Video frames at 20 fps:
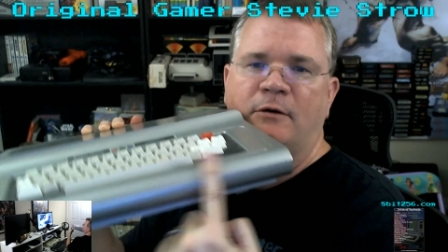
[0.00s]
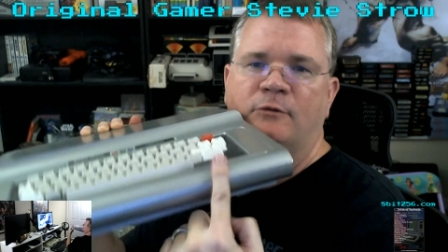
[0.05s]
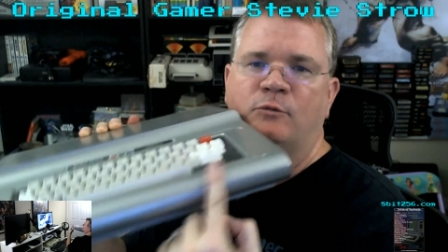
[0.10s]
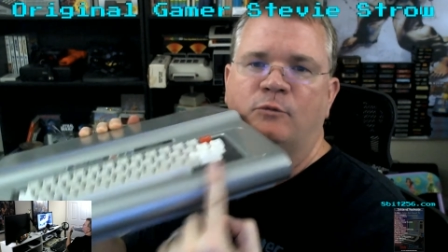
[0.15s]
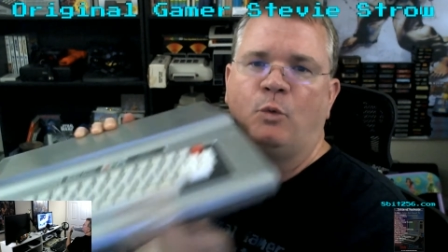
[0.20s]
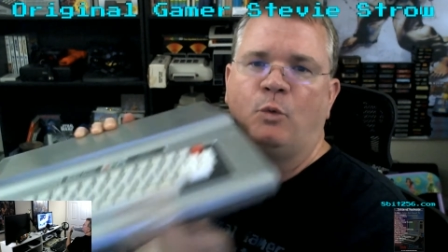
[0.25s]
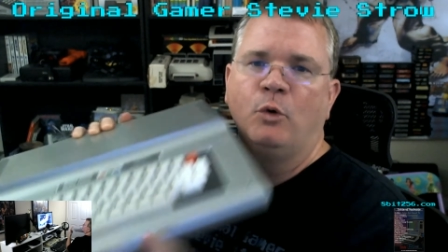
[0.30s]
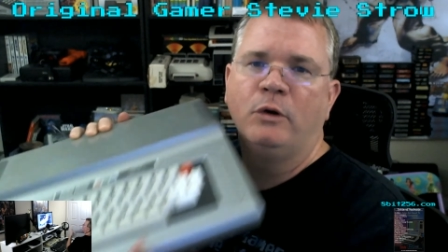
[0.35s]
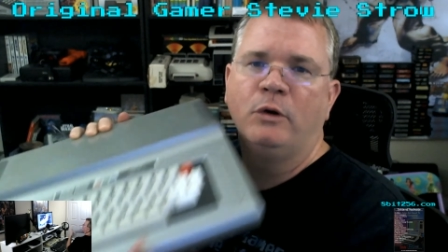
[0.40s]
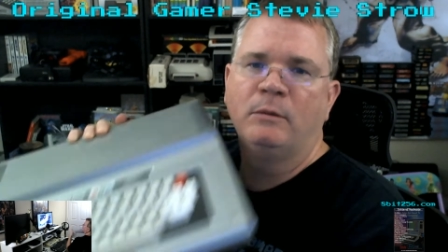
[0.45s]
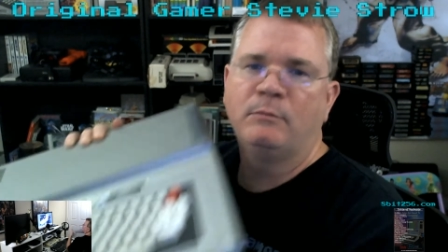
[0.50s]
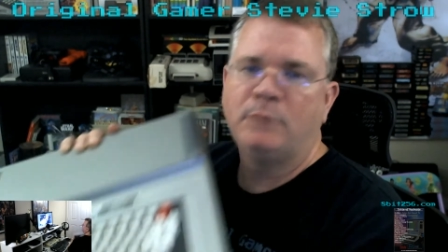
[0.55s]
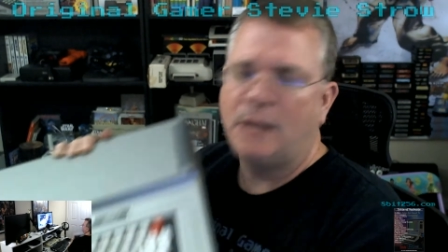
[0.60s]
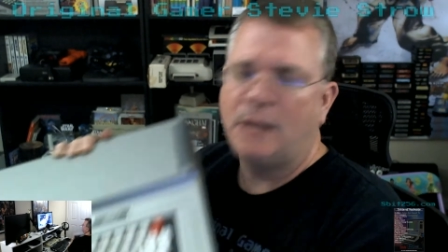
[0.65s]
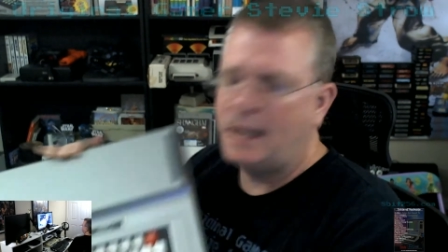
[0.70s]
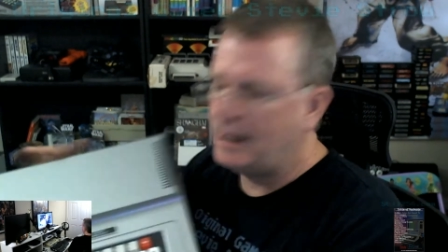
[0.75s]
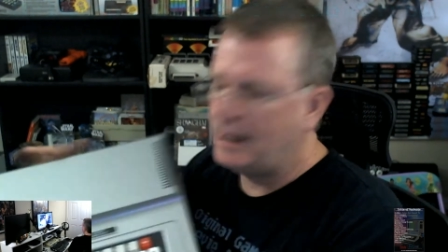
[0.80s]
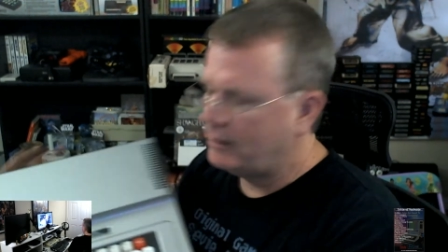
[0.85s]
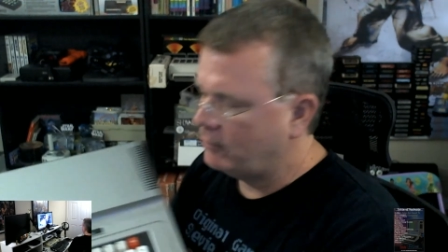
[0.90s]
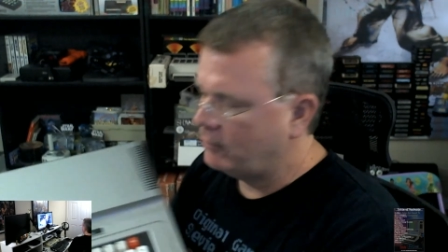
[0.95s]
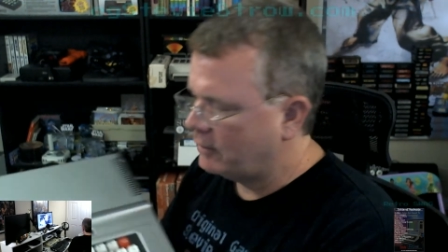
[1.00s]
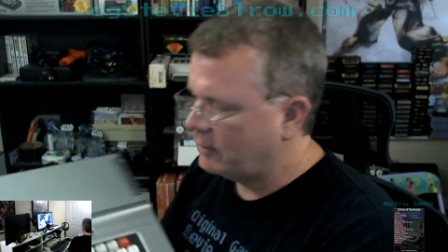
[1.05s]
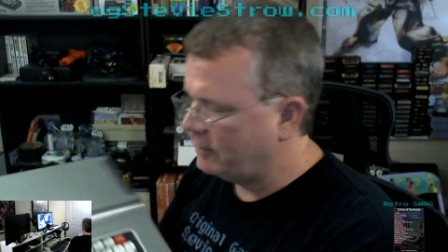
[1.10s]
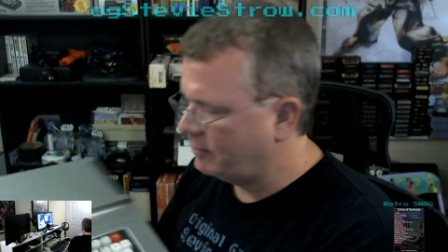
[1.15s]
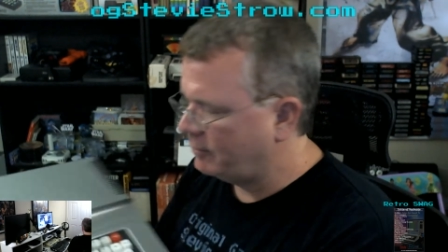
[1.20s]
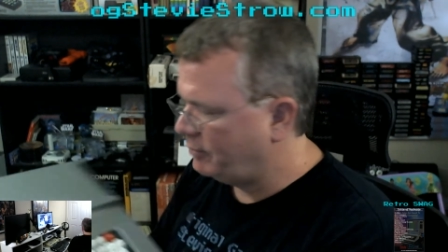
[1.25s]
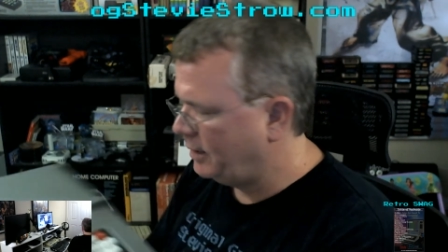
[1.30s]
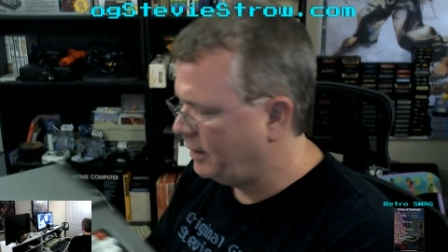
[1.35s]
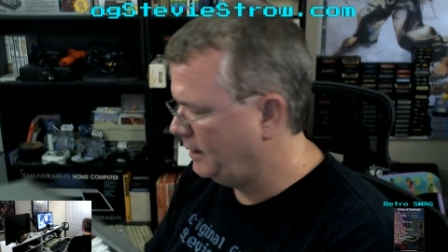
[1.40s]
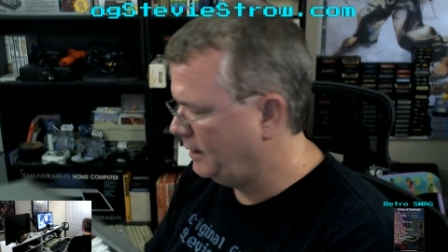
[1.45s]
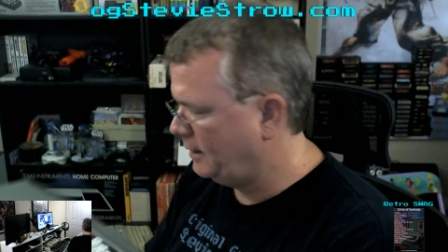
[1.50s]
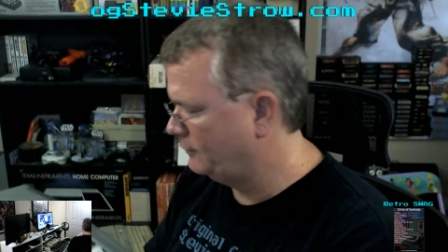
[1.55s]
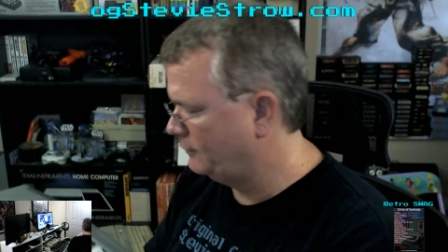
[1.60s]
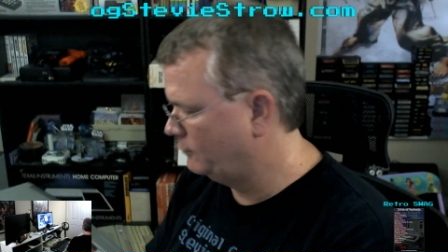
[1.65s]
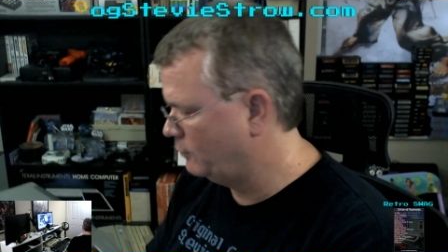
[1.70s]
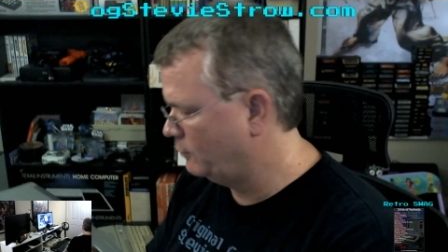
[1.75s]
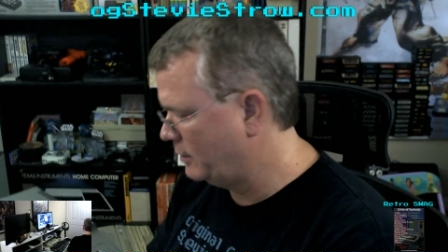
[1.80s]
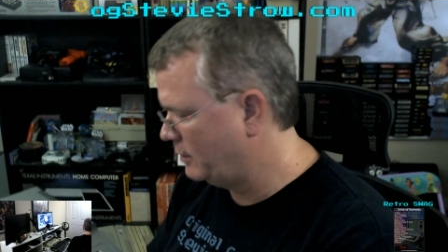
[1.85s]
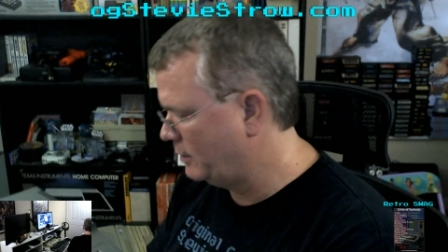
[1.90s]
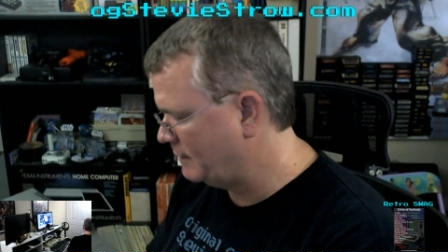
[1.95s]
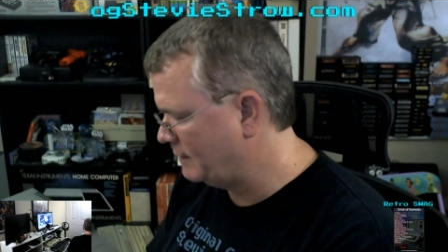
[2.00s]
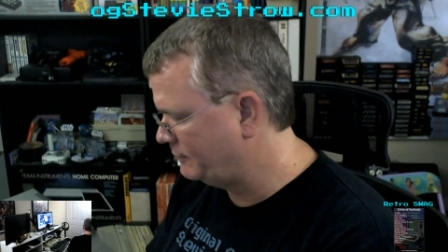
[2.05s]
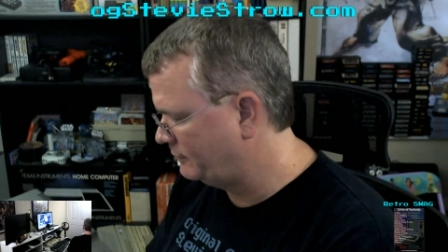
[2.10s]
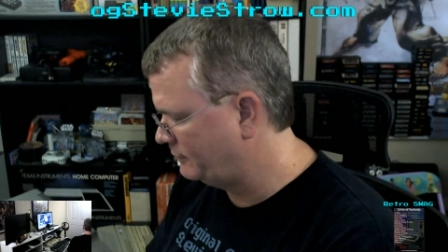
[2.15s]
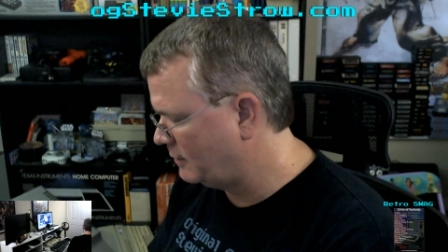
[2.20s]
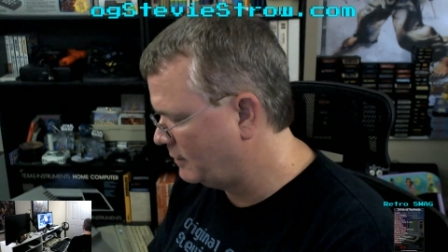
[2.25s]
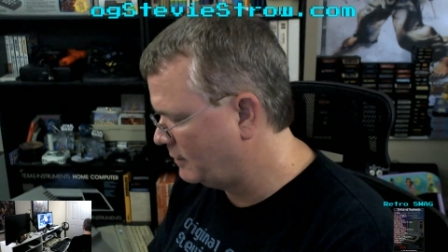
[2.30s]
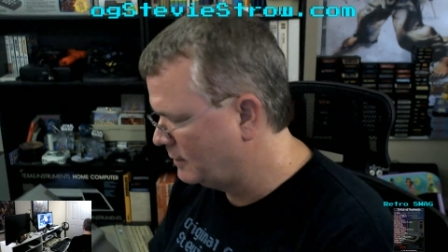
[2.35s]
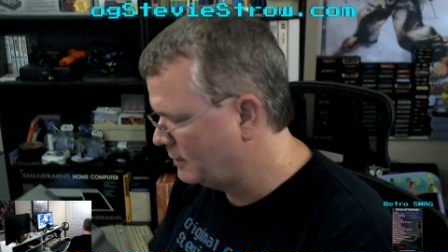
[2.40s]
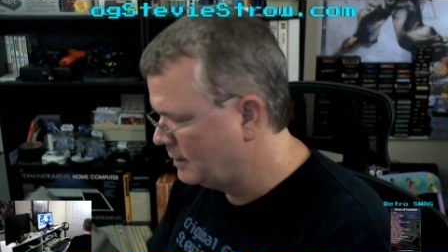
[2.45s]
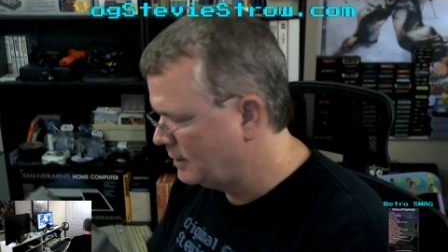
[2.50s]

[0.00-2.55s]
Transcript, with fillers: is worn black where all the paint has worn off. So